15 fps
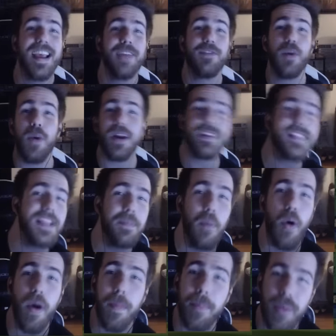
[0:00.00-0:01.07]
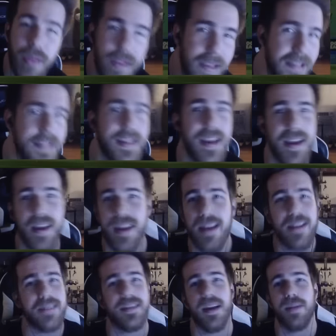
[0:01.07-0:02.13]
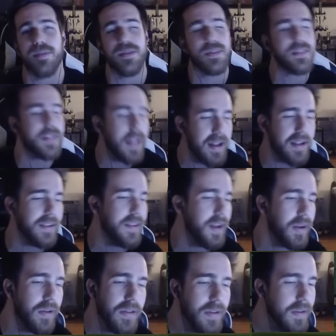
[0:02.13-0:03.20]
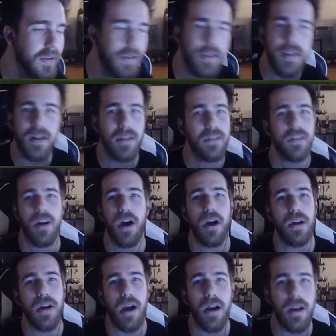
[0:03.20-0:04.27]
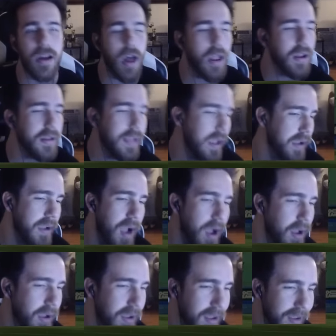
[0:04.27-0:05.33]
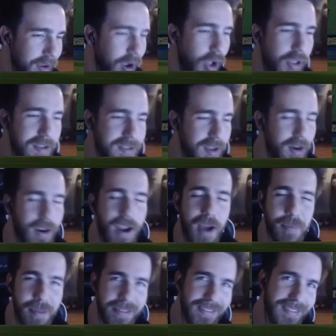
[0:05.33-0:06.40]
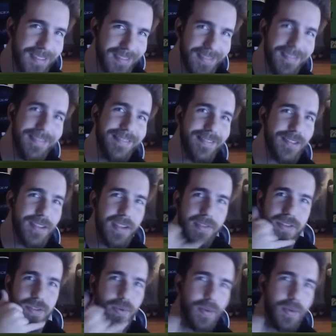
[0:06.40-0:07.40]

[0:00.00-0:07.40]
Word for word: If you want to see more, please hit us up. Just let it, you know, you know, call, comments. call, yeah, call, call us on our comments. Just give yeah. us